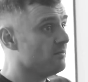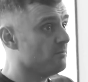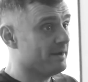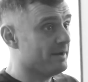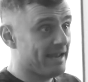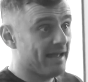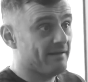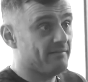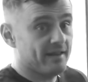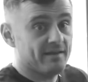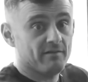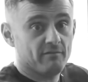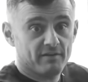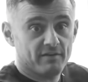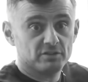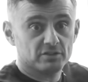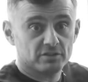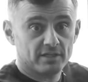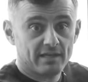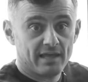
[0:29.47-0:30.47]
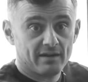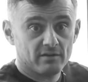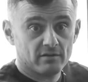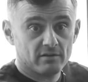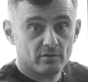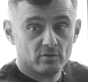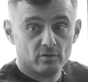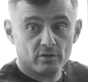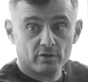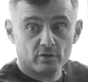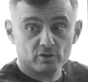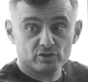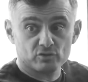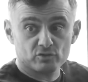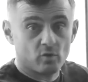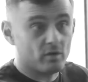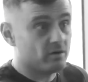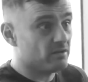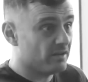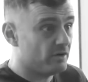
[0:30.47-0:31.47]
My dad then eventually had a little liquor
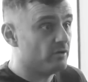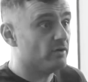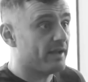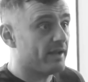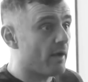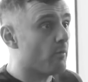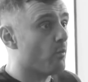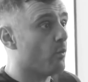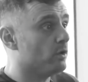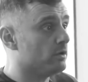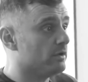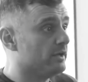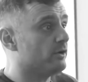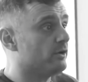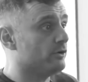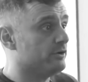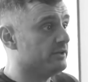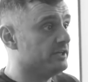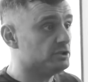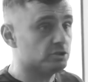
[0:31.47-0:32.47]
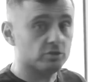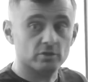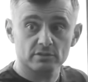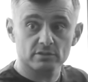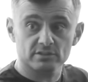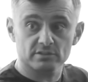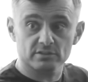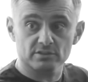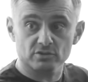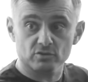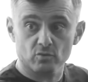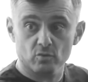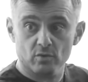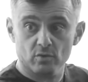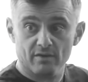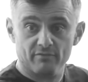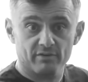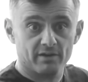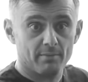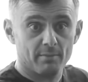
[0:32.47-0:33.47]
store. Literally, I wore liquor t-shirts to
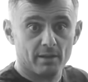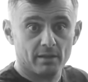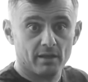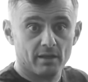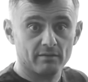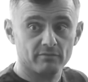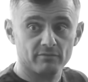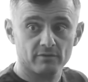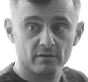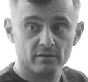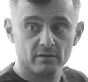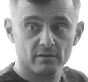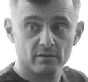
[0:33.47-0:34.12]
school every day of my life.